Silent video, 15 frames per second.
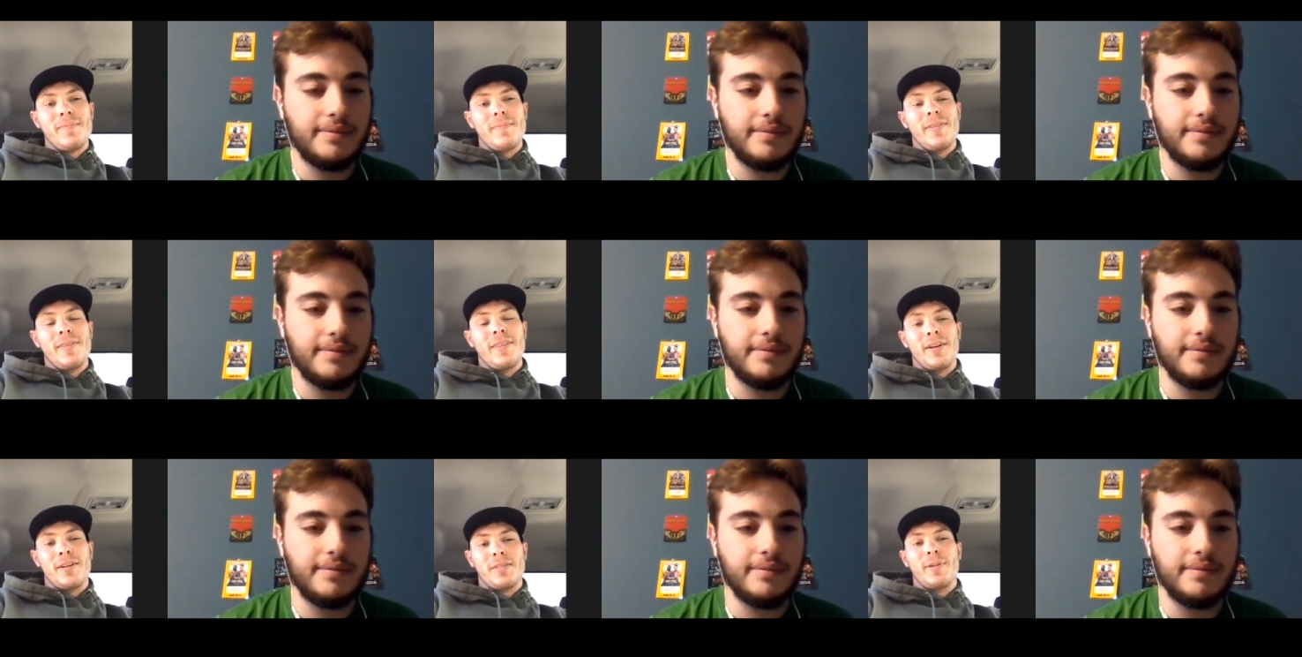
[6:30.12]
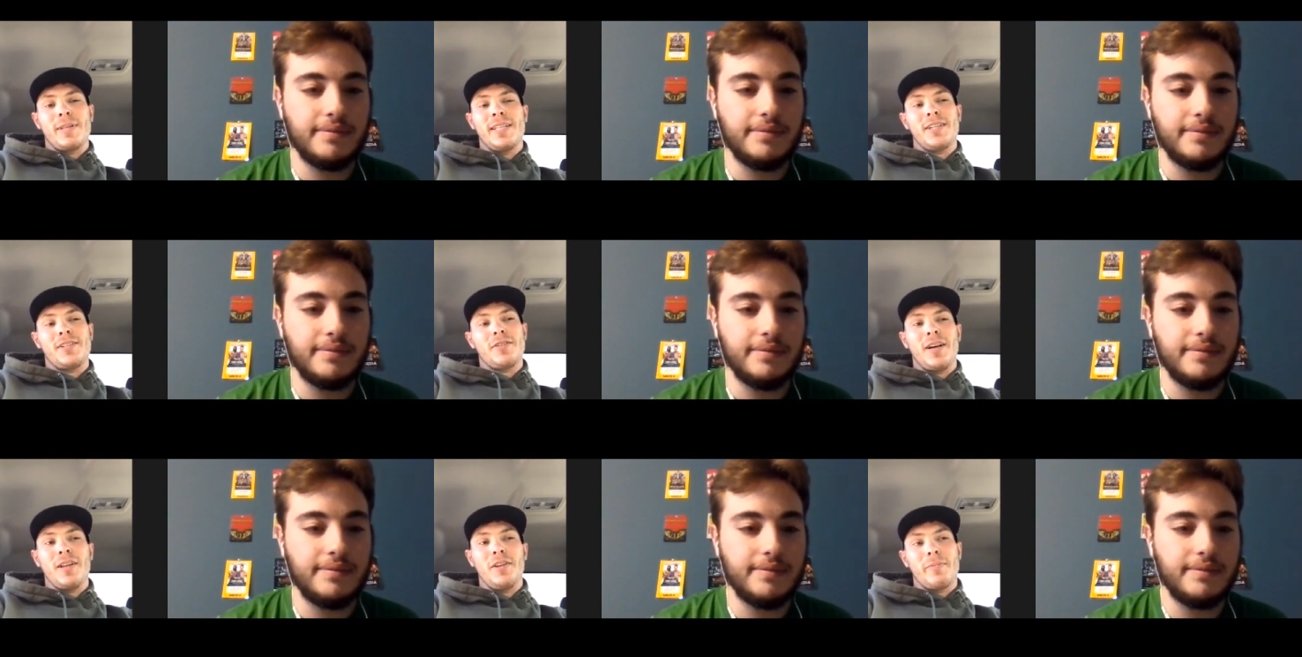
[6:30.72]
Speaker 1: there's potential.
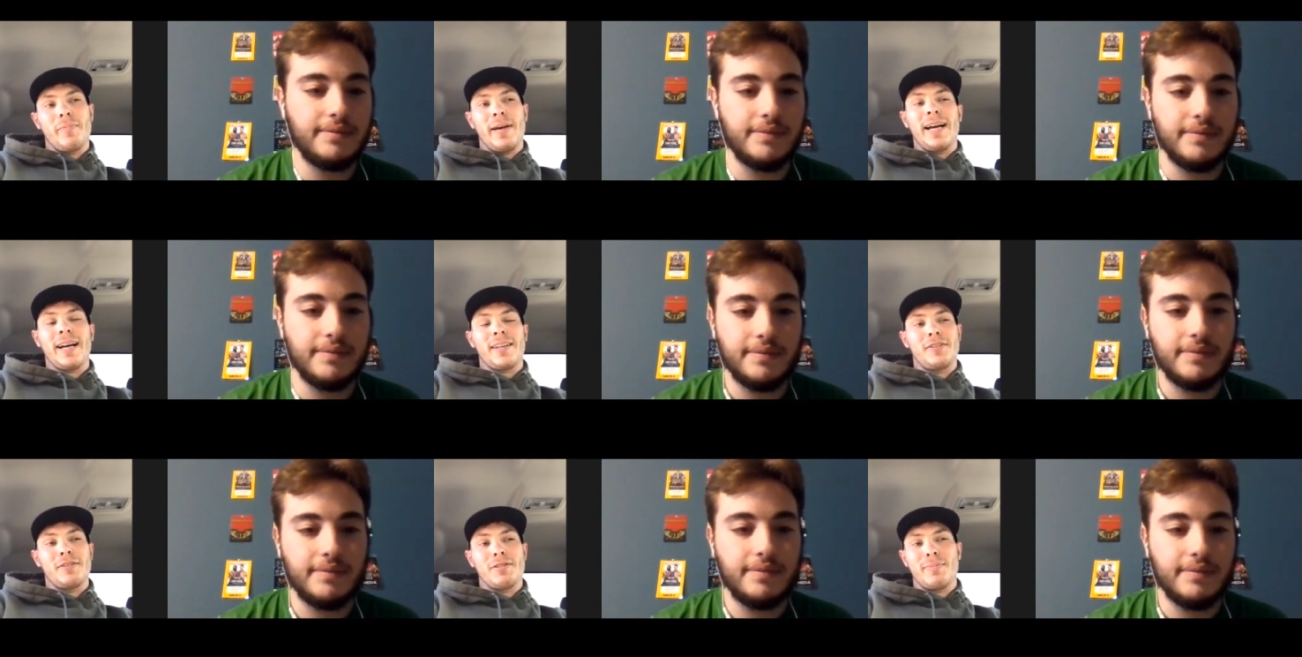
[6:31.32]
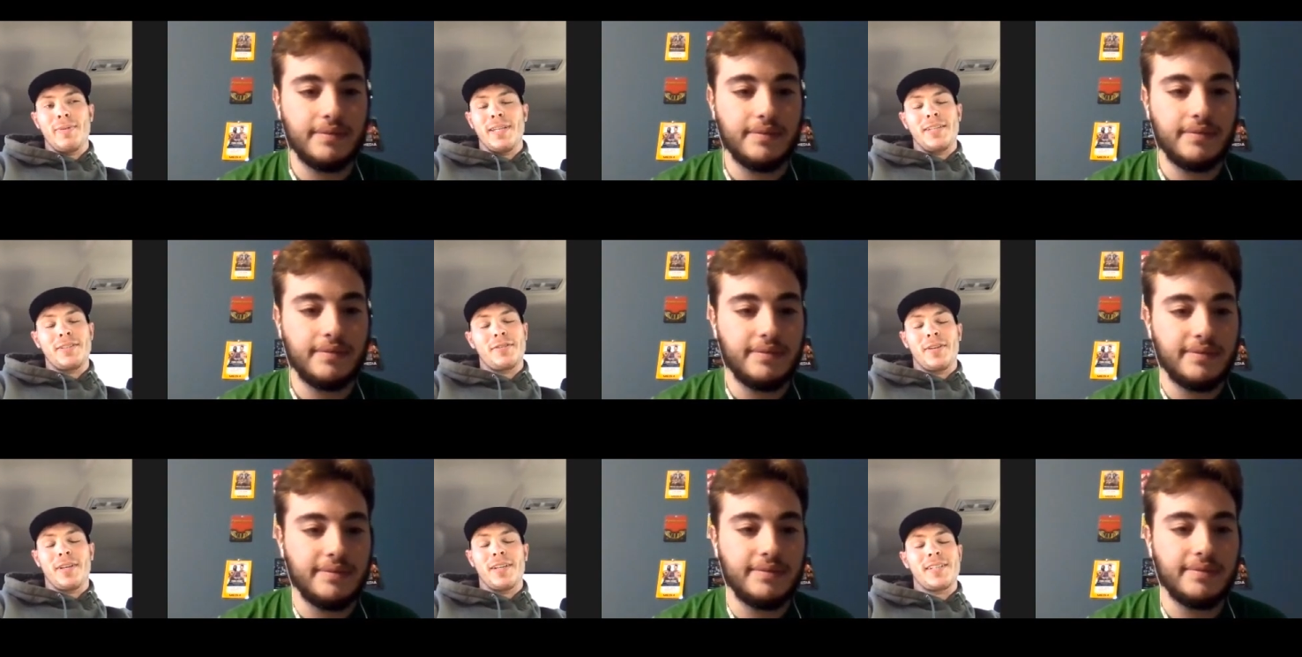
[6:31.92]
I look back and there was potential
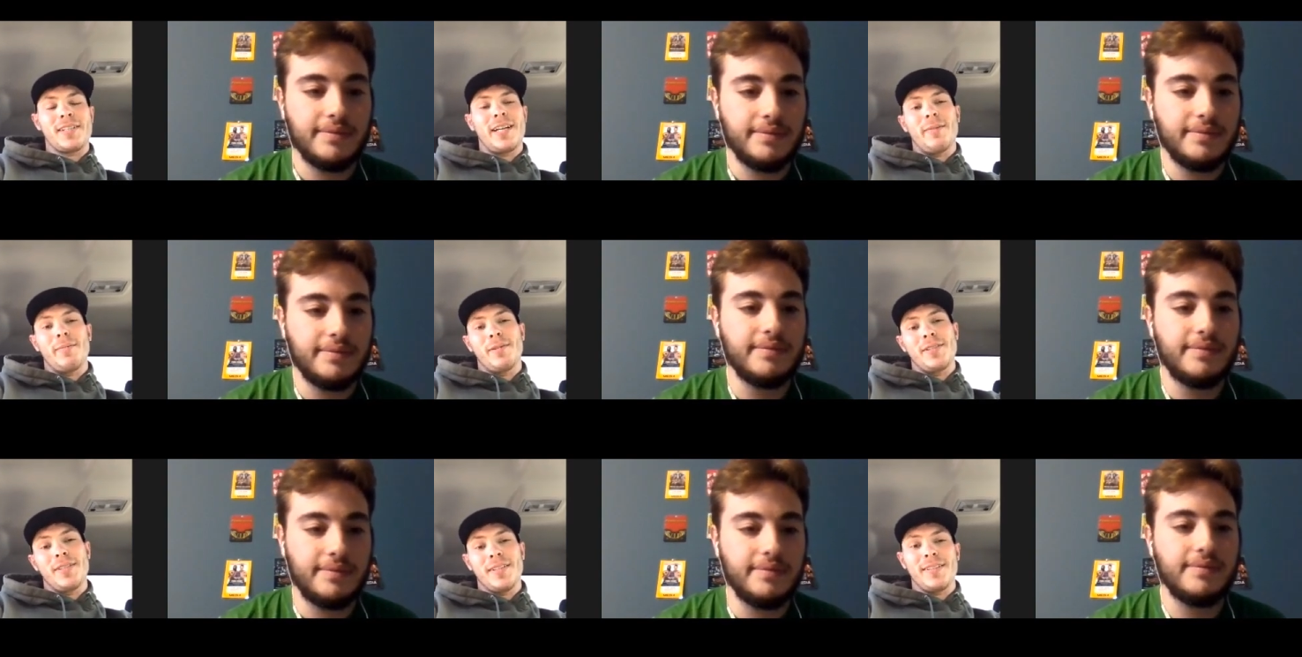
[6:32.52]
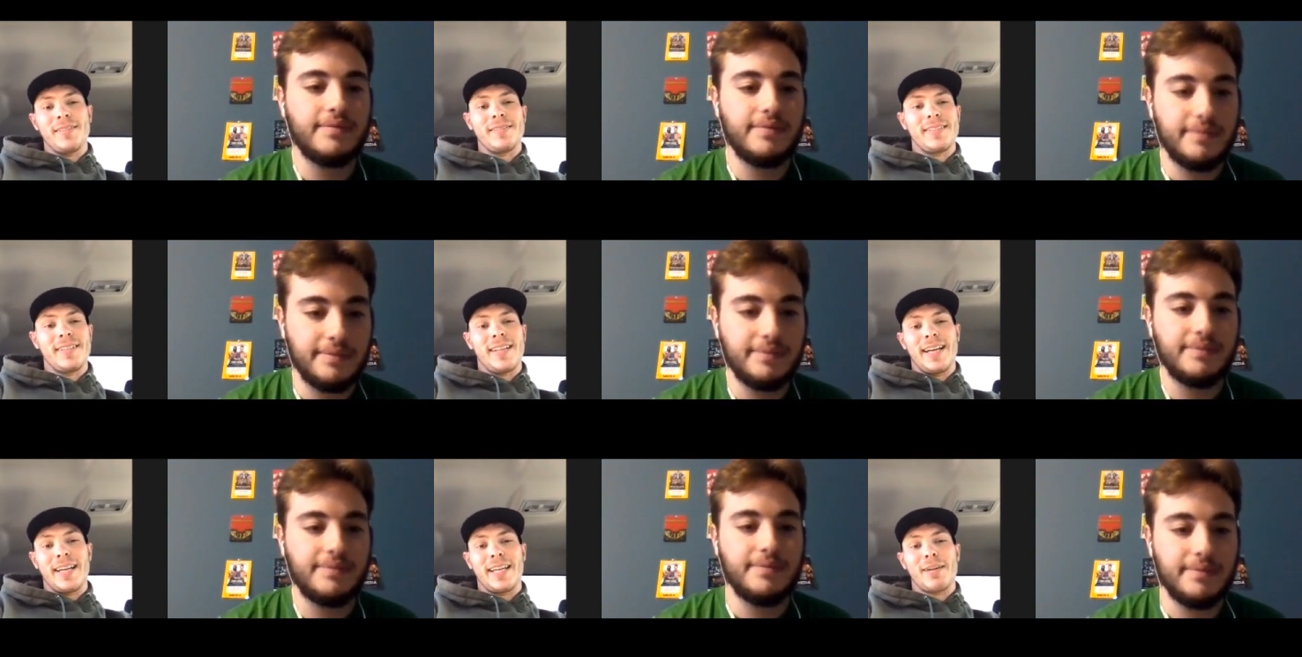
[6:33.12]
to get a stoppage. You know,
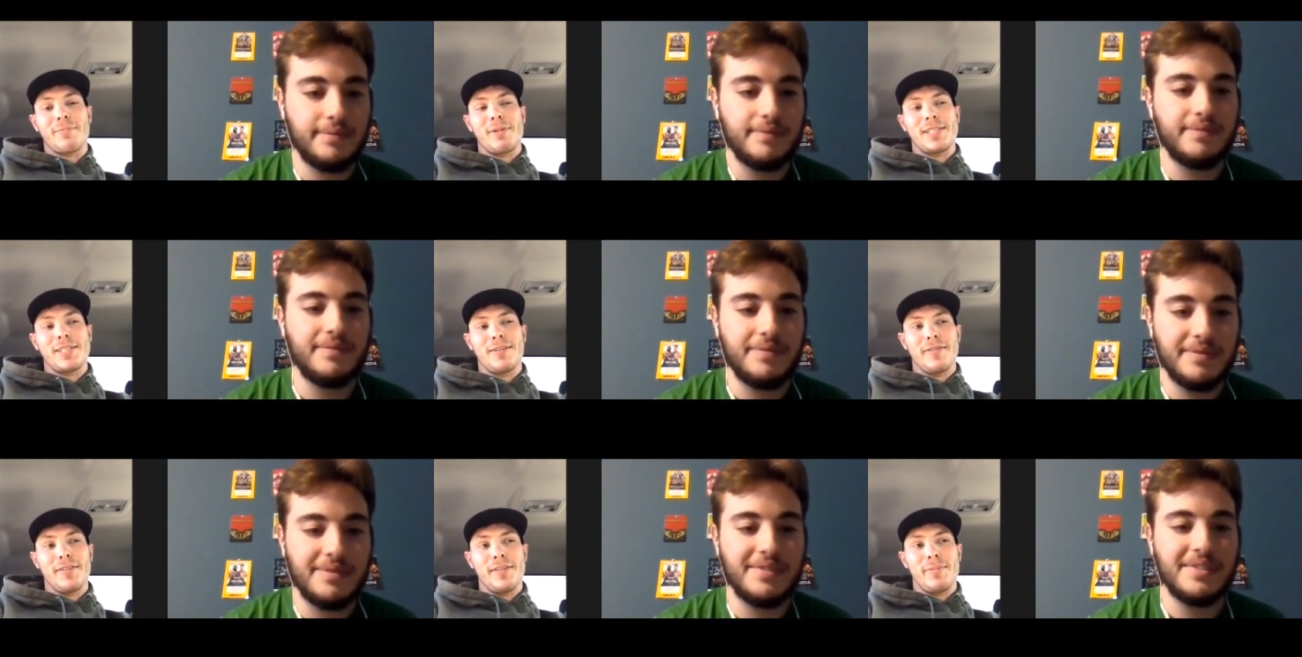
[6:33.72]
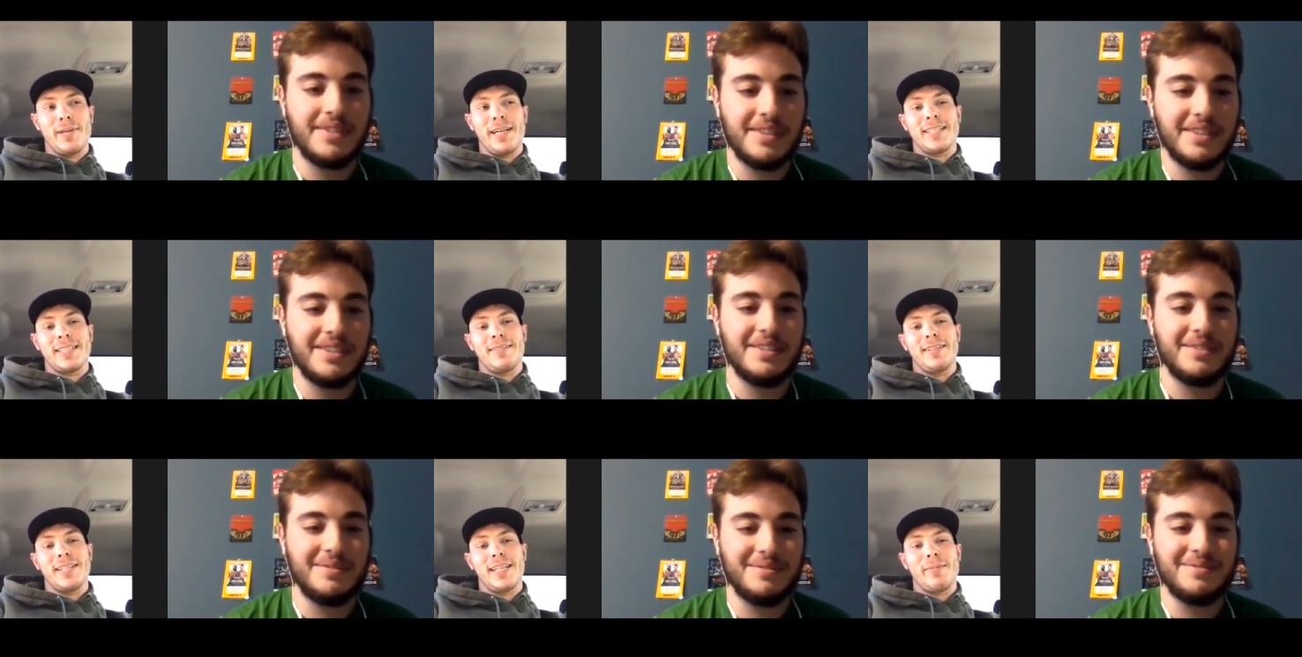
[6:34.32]
I kick myself in the pants every time. I